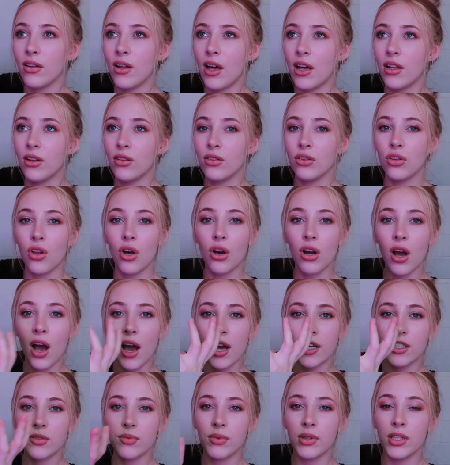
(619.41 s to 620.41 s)
I lock
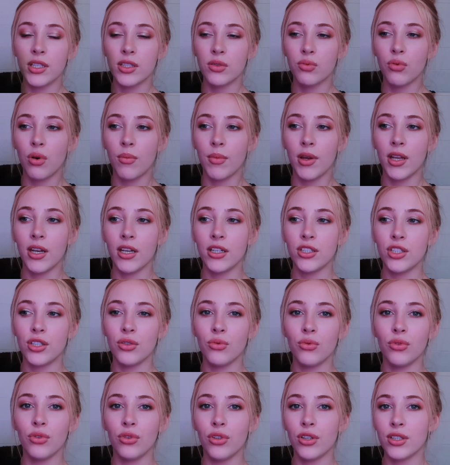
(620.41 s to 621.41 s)
eyes with this woman and
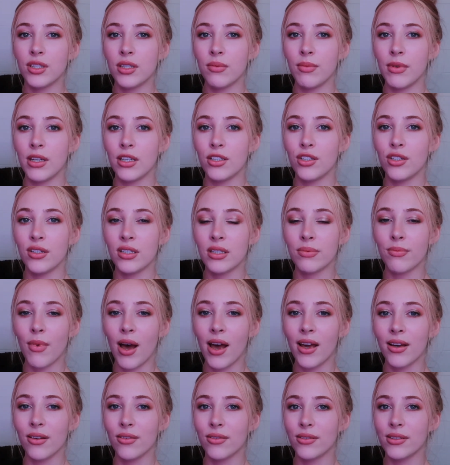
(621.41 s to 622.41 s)
she looks at me and she
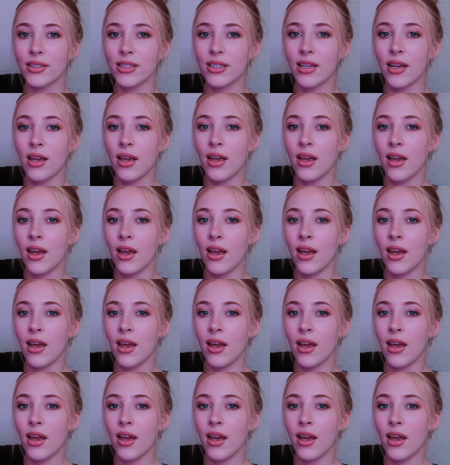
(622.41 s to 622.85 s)
smiles,